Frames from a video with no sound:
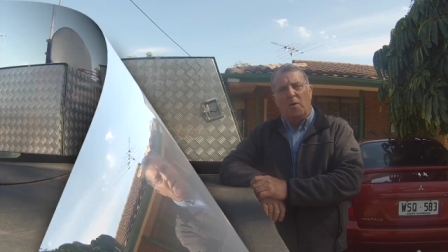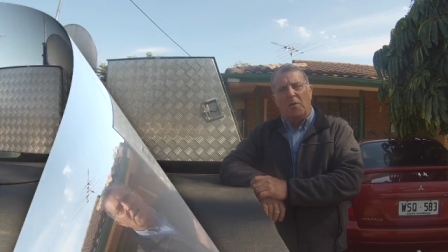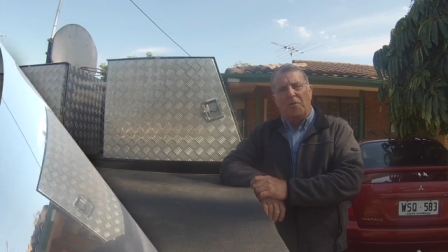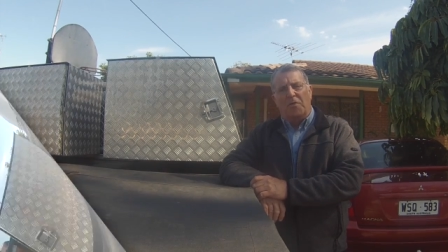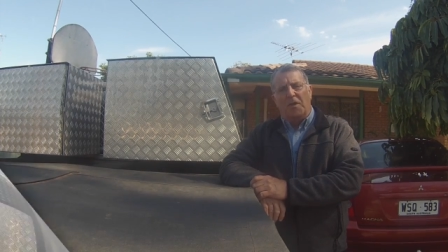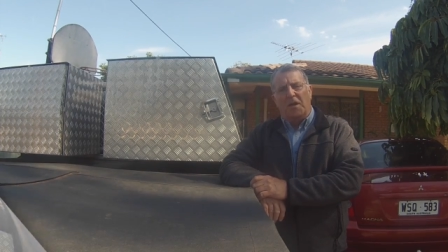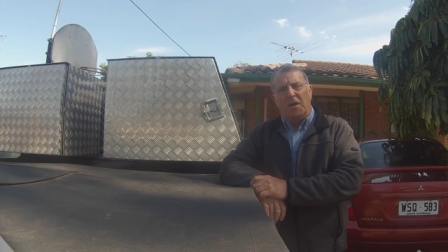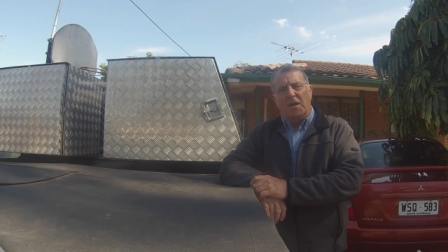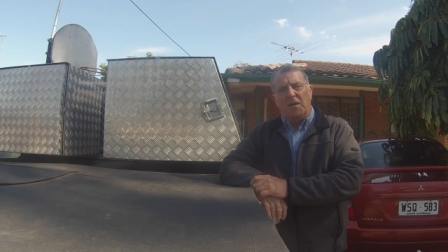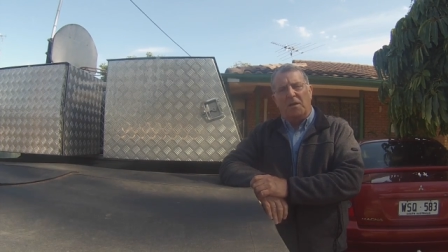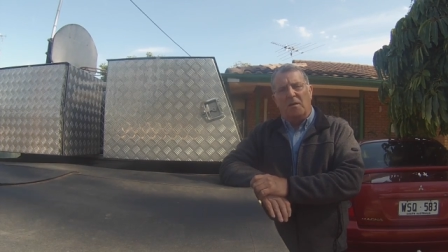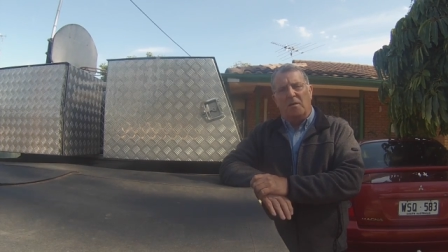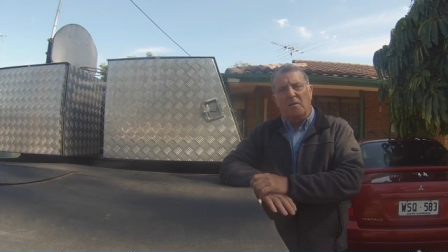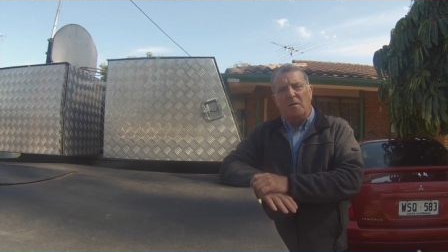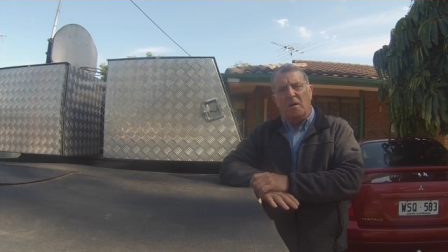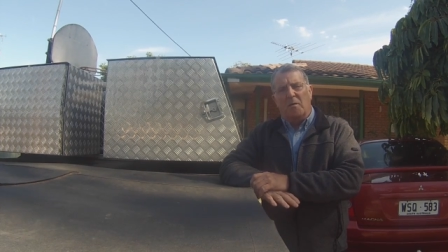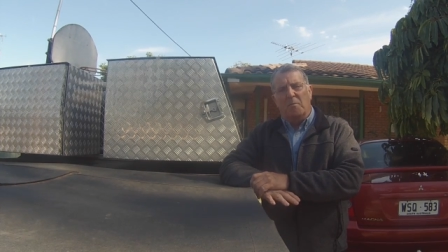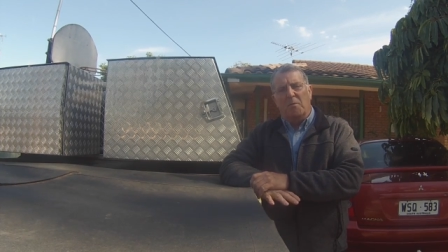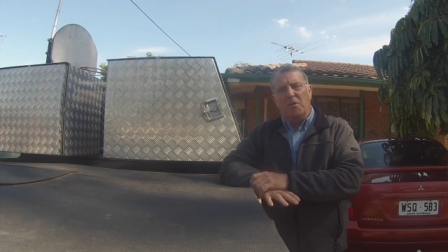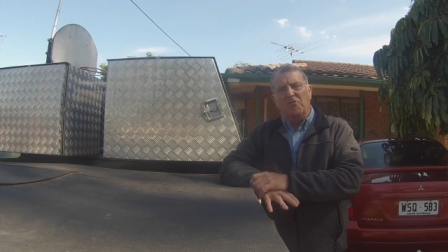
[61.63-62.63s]
With the
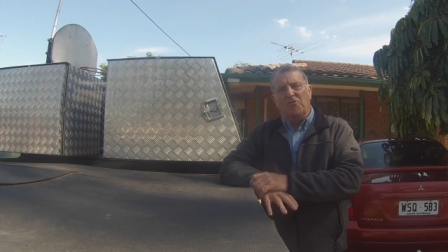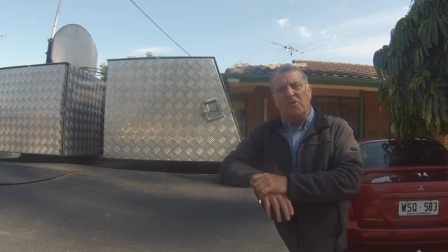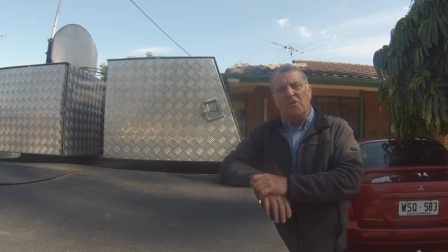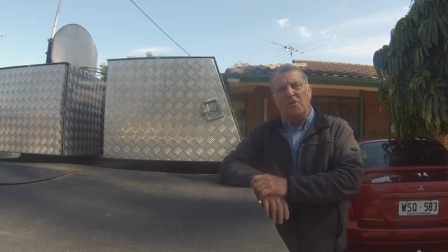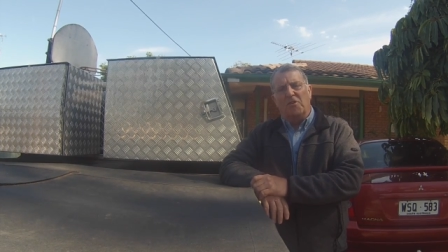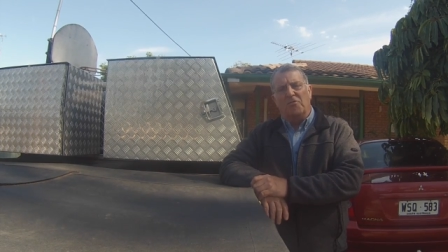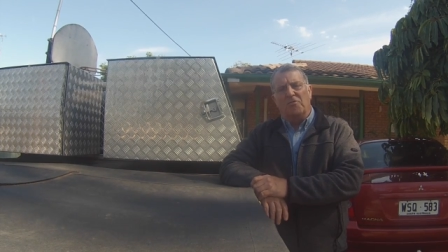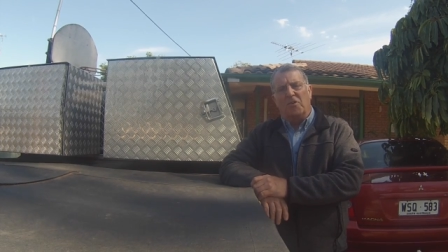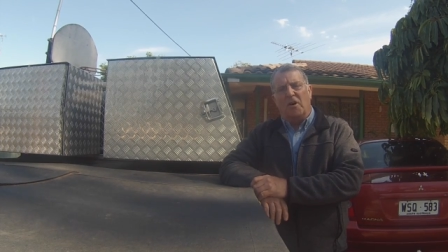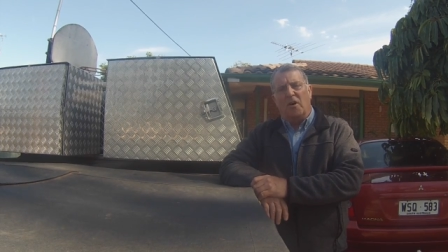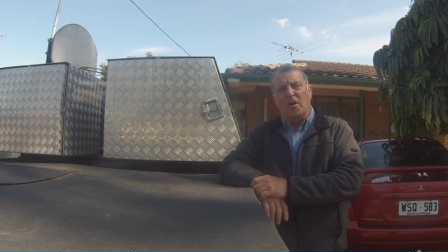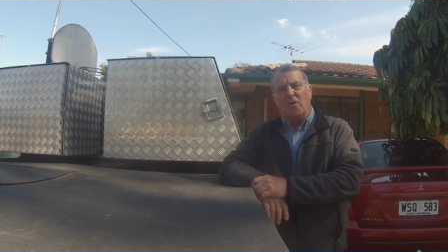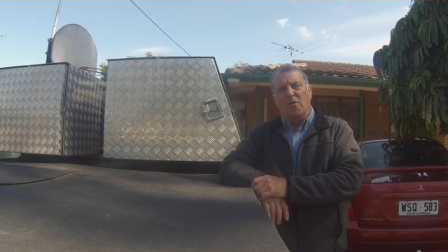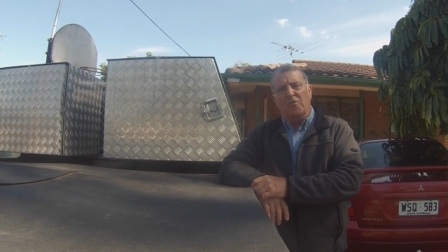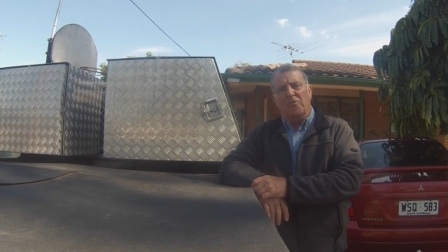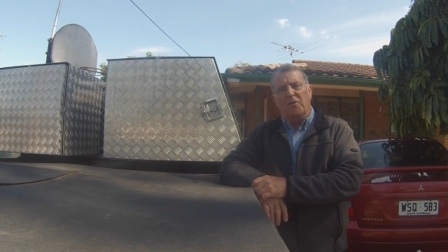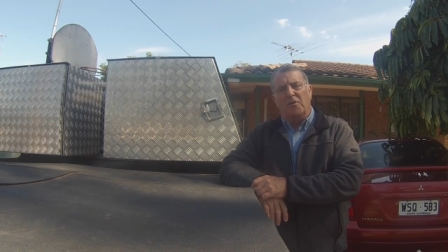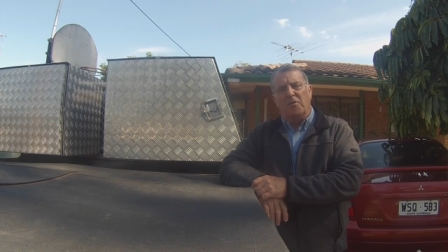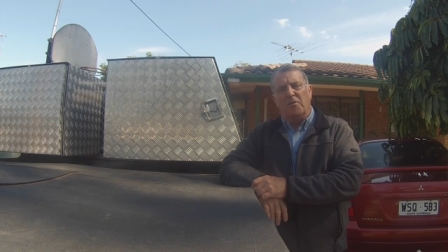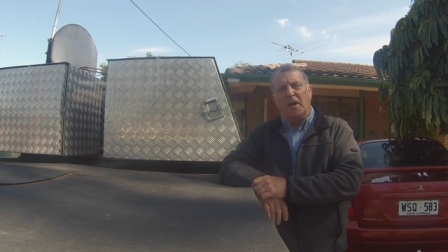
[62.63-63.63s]
emission
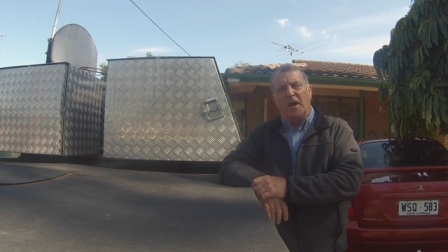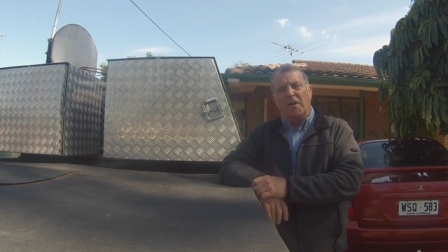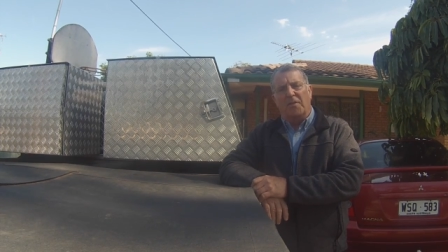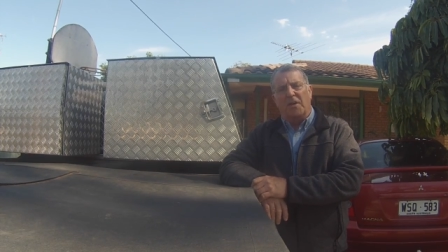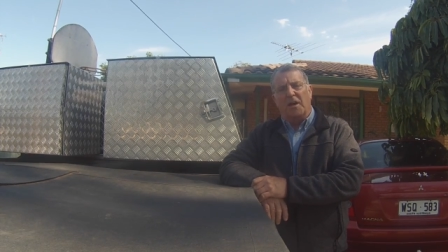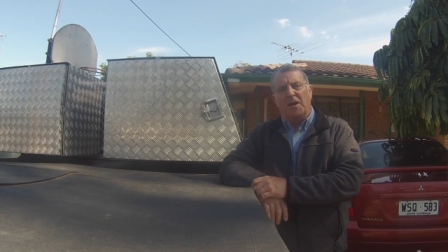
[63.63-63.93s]
controls that are out